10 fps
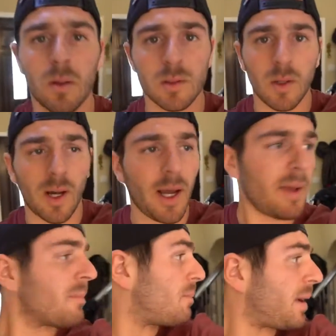So I
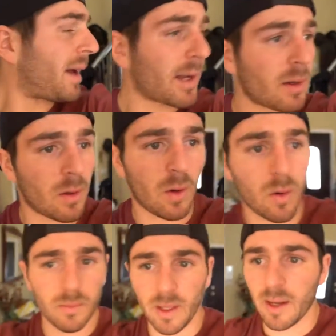am back
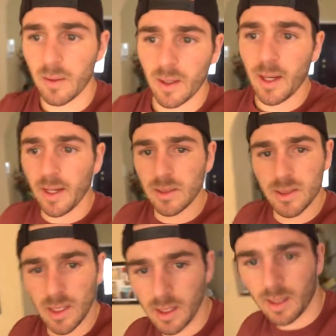home now,
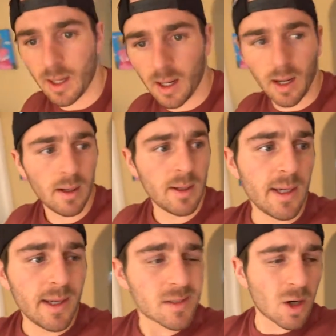guys, and
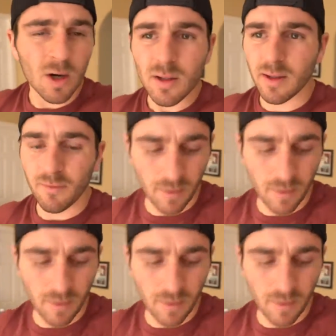it's currently